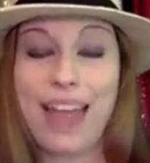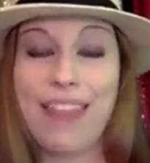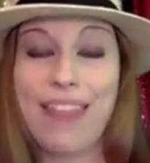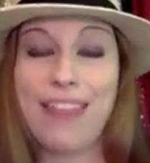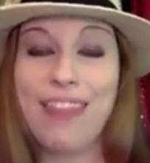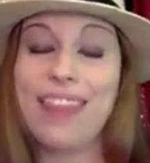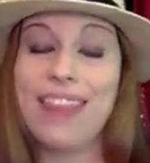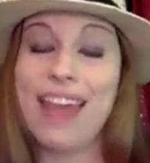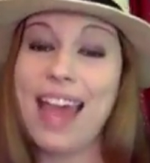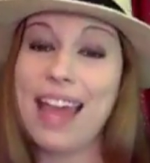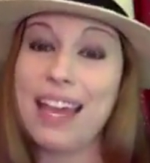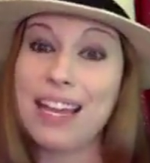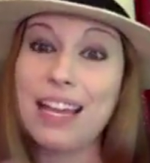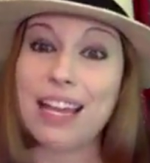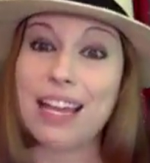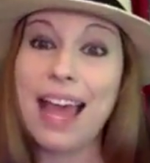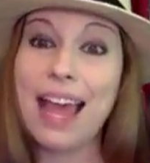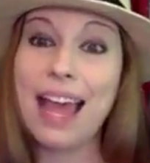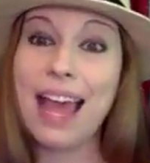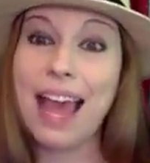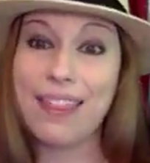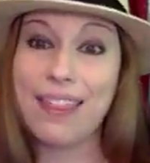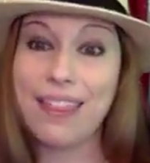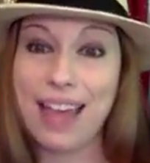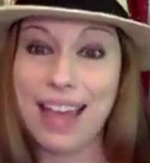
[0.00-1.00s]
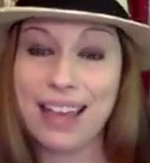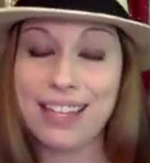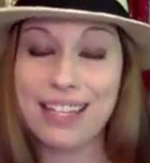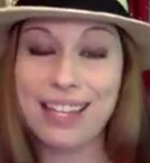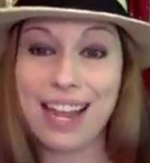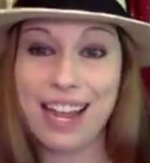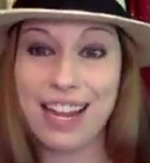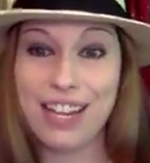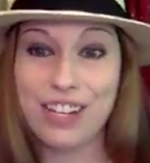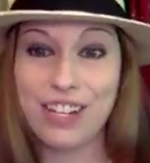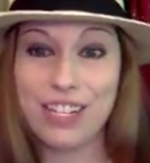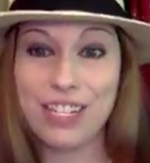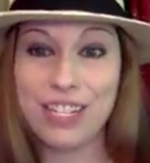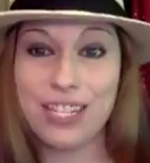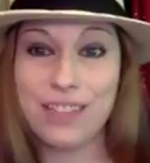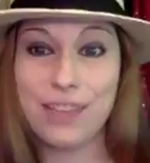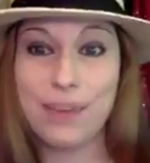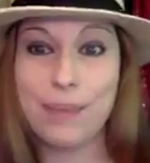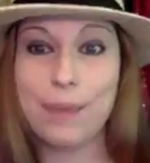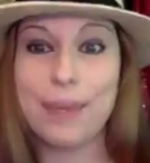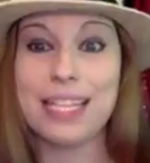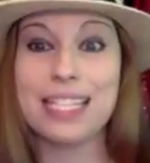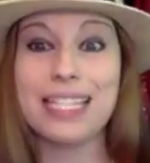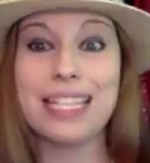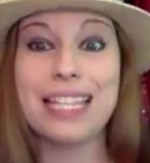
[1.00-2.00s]
and then add that to IGTV,
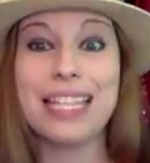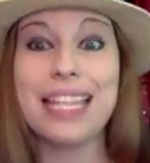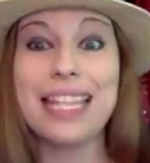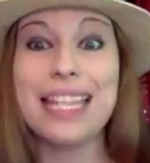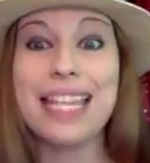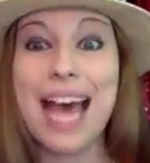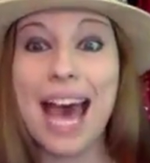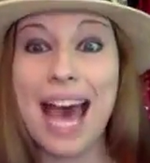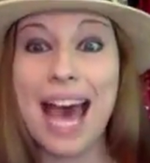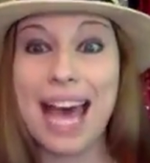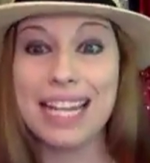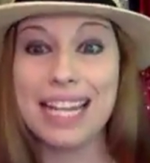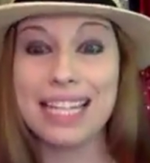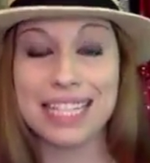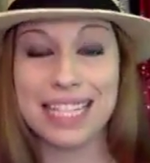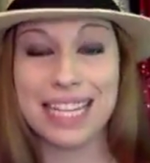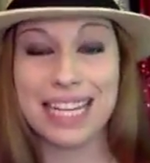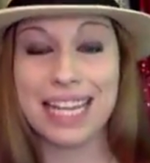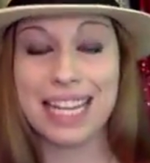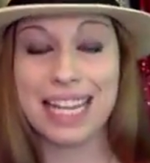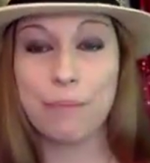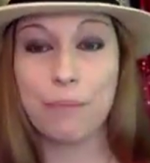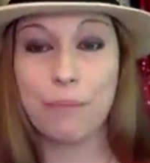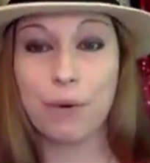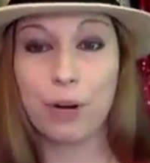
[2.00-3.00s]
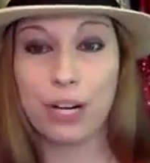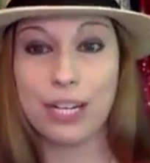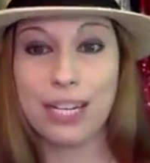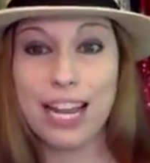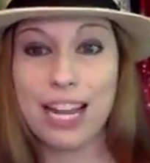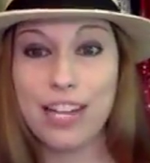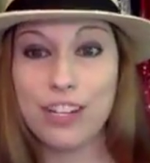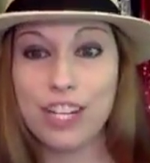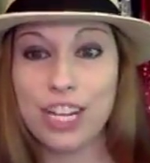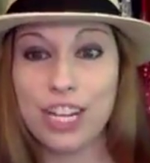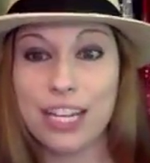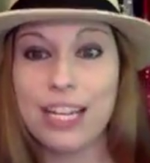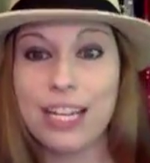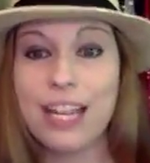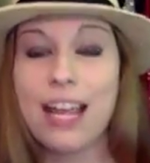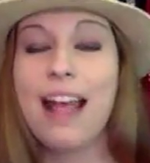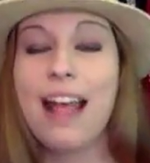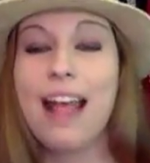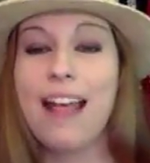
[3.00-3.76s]
because that is going to get more attention